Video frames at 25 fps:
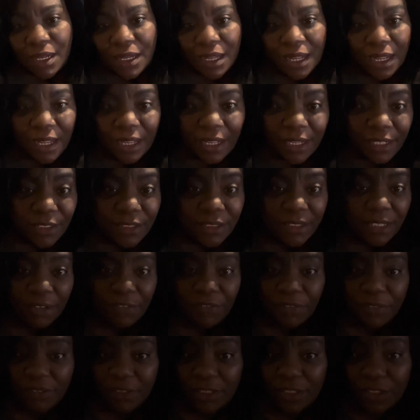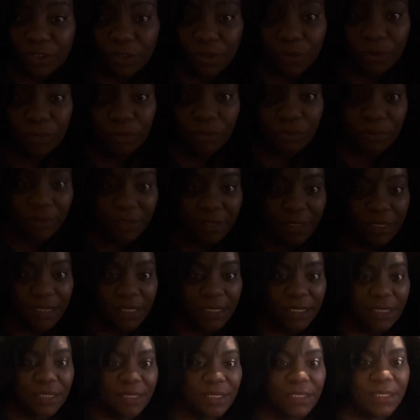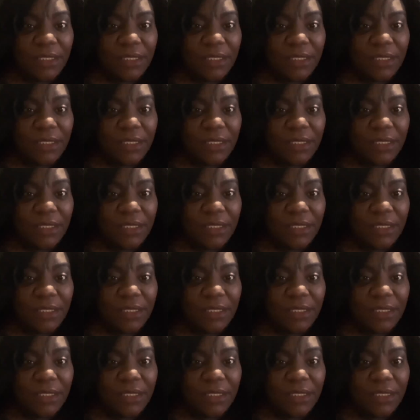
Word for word: I definitely don't really,